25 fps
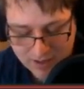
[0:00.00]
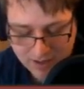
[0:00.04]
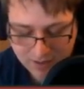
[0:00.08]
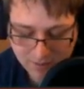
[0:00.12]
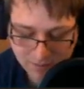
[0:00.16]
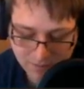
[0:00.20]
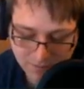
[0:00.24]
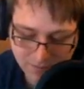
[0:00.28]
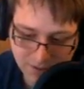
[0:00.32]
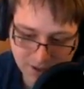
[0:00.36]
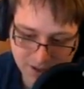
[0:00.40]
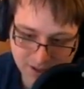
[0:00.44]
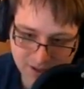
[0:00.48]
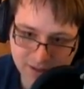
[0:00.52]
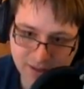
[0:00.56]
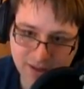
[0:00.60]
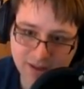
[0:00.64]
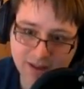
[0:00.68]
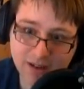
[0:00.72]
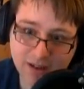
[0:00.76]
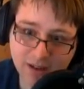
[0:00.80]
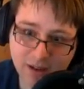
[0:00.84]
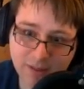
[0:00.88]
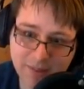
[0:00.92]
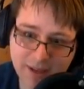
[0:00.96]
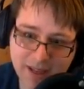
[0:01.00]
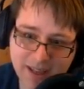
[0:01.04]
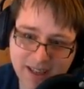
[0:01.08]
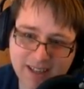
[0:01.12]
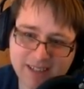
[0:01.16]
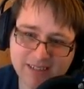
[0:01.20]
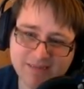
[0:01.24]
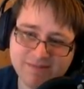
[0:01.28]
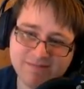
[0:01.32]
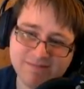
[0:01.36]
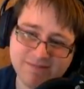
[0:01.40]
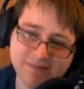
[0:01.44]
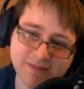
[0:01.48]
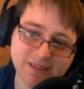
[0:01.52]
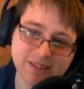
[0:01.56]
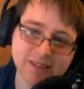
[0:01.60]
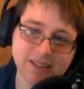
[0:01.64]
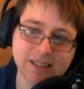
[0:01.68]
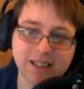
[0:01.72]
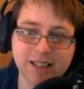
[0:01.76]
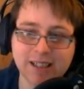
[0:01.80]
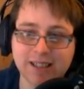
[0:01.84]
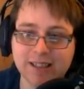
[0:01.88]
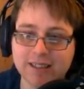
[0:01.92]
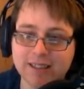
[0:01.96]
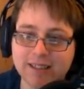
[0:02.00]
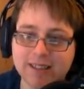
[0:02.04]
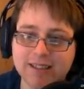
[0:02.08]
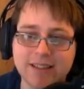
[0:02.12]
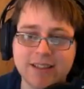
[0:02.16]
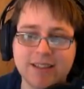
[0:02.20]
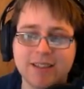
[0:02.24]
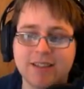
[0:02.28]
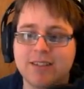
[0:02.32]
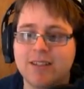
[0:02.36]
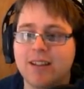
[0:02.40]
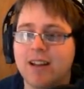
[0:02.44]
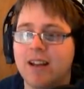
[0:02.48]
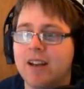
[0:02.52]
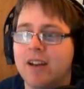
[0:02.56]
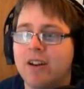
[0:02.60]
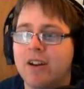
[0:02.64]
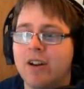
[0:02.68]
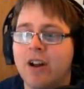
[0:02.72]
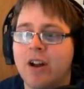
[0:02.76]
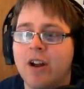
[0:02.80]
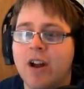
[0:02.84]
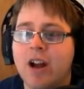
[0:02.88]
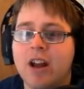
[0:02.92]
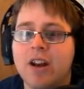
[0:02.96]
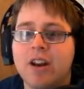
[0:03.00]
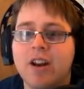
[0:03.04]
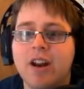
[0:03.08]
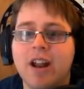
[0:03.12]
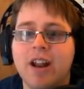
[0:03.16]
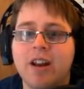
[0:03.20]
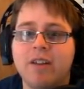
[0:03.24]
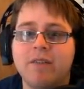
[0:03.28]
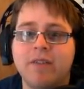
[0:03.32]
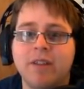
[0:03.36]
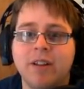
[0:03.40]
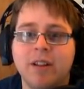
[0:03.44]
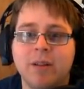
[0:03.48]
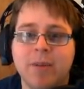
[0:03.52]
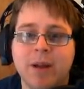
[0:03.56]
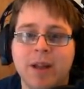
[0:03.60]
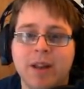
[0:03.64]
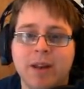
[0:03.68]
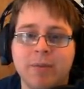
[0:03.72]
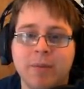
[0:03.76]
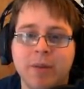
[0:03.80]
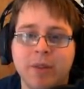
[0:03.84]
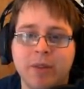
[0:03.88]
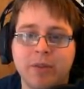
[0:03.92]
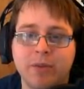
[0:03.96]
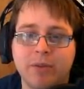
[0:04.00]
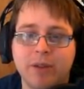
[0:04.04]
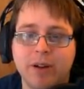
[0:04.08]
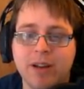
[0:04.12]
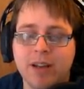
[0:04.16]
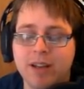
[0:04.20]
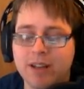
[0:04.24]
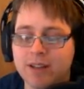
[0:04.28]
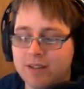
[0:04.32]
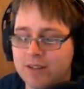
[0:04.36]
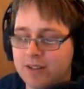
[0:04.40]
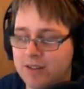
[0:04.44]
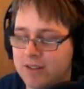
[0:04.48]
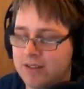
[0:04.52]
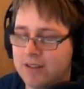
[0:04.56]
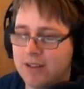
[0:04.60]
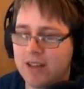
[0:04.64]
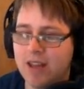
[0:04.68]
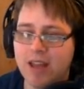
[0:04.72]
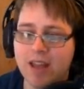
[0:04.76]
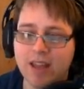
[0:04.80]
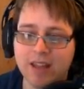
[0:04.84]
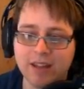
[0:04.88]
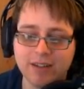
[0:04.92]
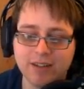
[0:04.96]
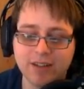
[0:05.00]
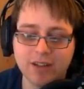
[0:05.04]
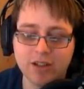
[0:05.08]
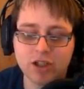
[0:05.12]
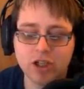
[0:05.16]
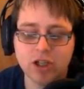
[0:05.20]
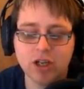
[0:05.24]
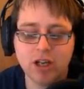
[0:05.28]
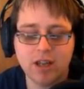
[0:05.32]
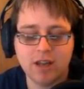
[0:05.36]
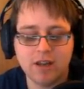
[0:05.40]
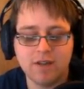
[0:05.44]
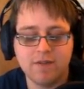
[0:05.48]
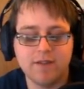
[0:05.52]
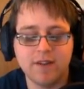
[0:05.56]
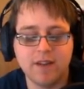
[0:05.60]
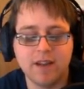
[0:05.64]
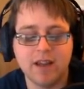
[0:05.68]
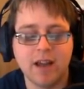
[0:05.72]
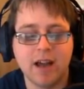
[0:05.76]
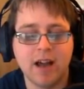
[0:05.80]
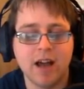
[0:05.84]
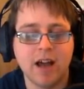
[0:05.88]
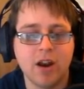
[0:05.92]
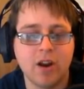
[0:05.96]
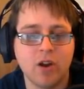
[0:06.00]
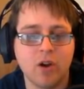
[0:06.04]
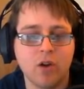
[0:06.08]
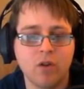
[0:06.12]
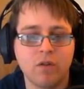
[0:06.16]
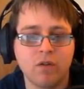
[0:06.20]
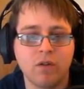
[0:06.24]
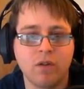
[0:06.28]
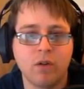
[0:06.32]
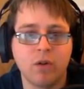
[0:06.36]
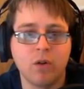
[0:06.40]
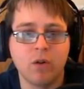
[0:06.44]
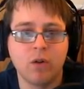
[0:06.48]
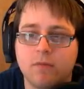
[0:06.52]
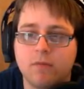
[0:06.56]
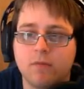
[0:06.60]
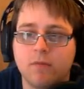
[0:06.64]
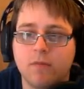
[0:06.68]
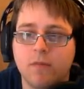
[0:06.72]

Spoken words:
But then, I mean, it's just, I don't know how to feel about number 3. It's just such an iffy card overall.